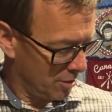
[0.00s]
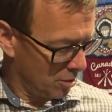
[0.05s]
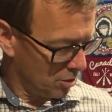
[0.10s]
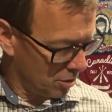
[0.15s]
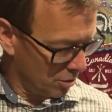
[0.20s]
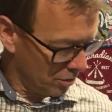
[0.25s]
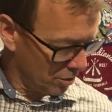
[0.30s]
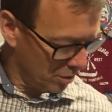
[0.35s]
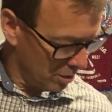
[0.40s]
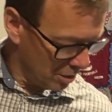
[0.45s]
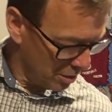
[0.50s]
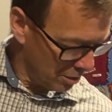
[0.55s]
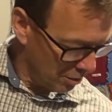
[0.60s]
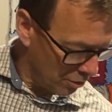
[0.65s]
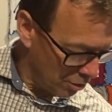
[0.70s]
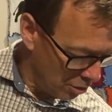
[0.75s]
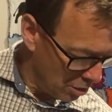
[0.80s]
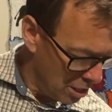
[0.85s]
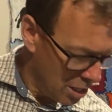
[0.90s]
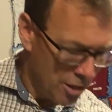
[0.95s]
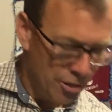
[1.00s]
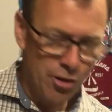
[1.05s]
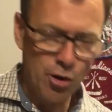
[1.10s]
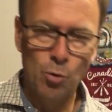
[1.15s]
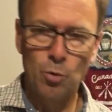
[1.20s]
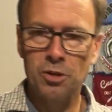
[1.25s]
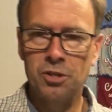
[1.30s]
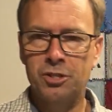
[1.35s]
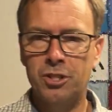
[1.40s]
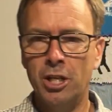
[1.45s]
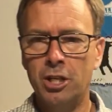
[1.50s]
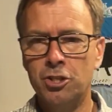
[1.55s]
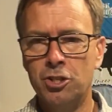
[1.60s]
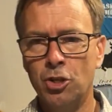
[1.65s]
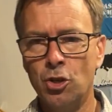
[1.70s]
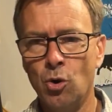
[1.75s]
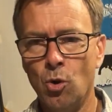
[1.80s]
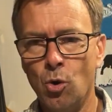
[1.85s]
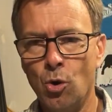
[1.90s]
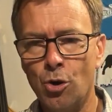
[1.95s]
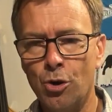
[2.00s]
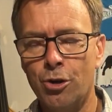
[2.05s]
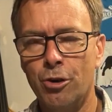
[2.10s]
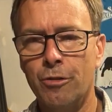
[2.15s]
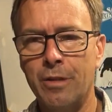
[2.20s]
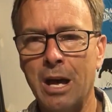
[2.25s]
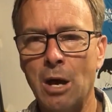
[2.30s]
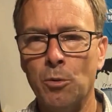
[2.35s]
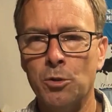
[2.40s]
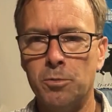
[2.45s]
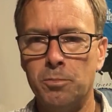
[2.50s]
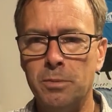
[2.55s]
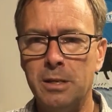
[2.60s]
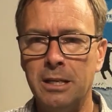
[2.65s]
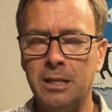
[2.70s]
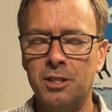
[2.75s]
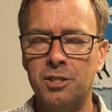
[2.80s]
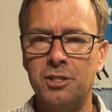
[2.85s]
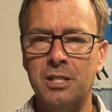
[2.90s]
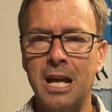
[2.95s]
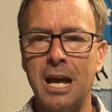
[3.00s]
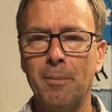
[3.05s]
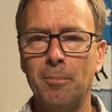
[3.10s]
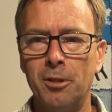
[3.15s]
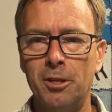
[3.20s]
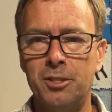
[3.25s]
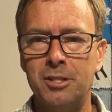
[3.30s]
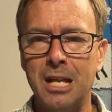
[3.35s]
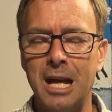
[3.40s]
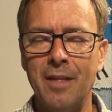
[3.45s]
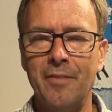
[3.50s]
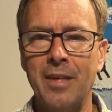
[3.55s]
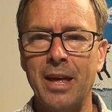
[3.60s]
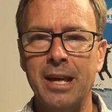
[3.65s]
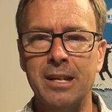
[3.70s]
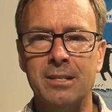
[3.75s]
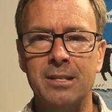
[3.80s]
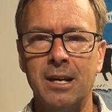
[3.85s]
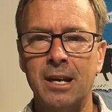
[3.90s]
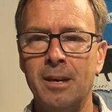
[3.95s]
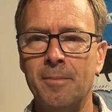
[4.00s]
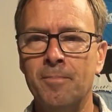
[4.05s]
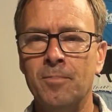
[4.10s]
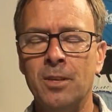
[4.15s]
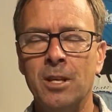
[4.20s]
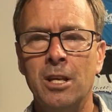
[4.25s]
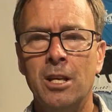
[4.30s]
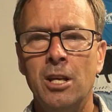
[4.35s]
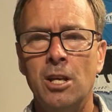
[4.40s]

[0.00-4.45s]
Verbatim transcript: There, there, there was such an order that was being established at that time.